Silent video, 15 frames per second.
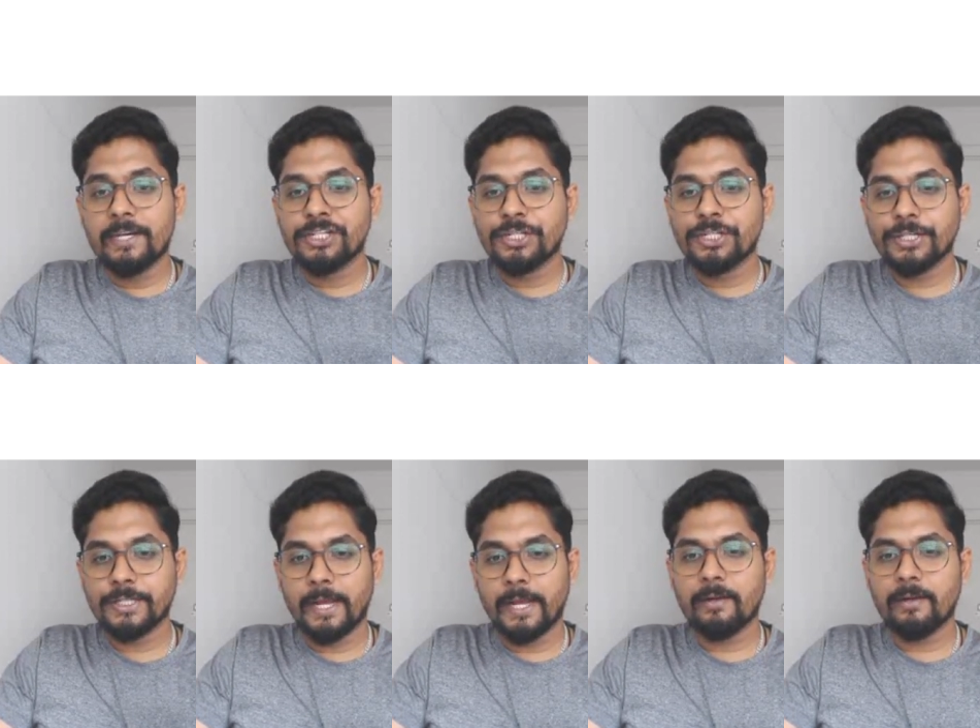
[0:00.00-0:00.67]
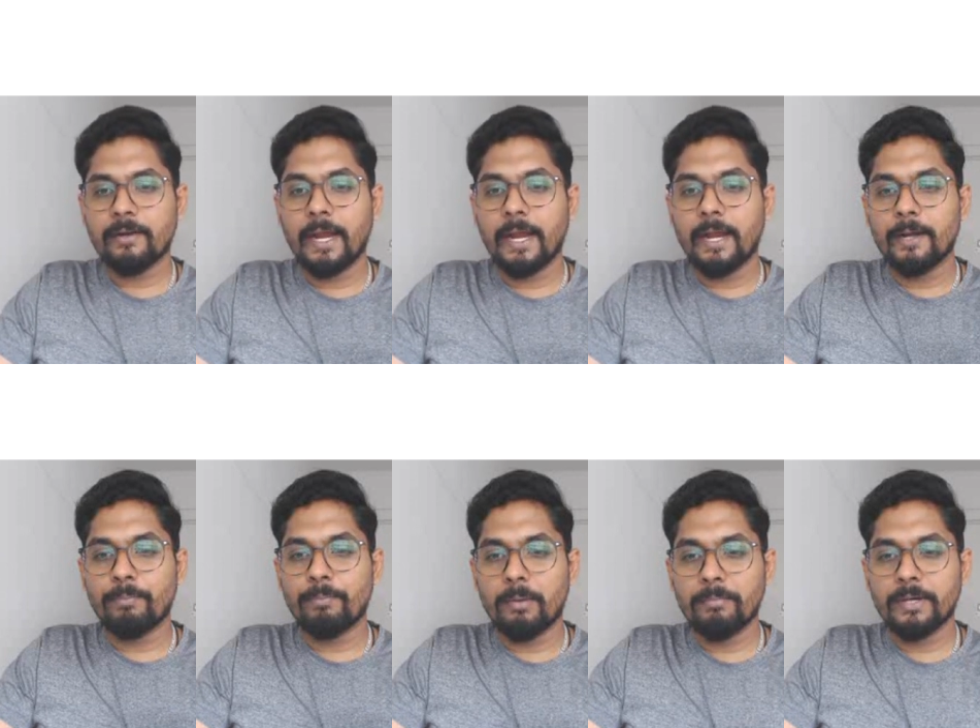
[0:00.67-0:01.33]
share
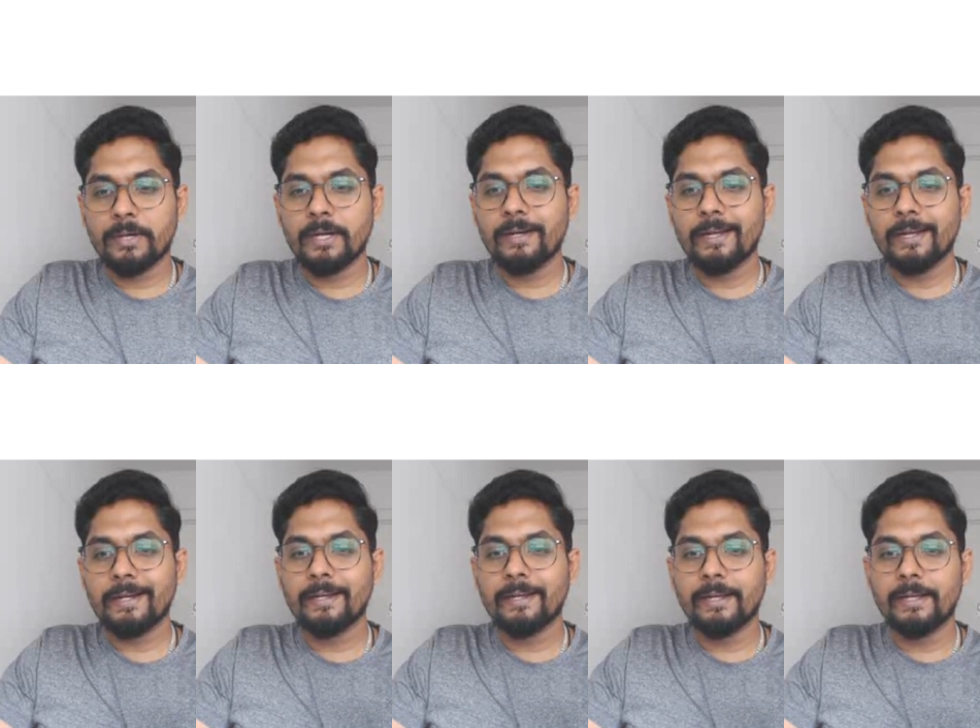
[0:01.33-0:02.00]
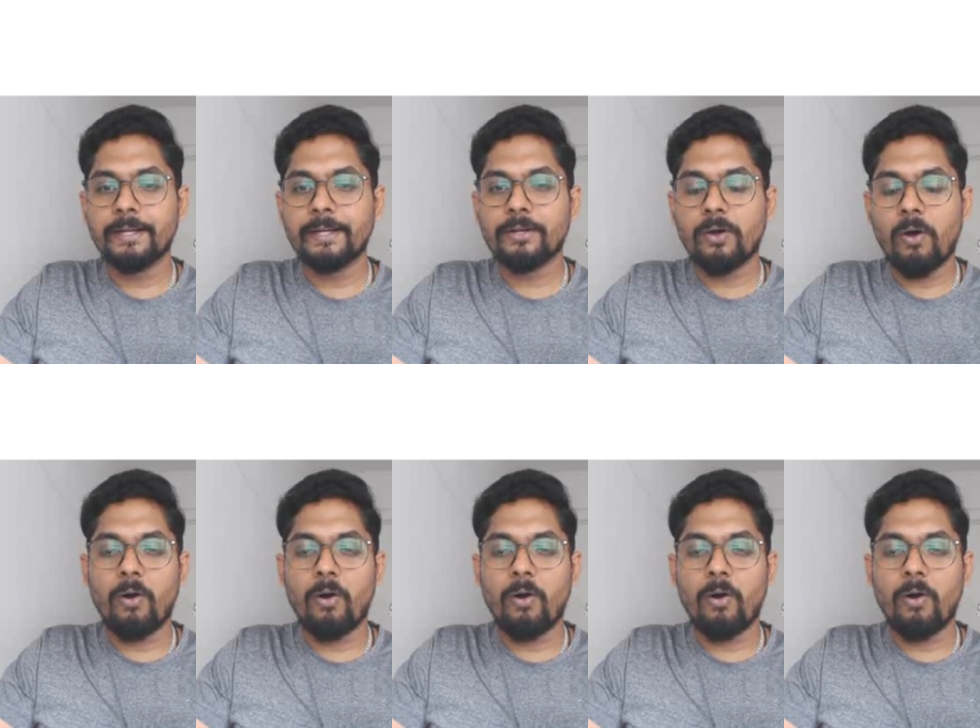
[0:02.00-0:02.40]
and permanently delete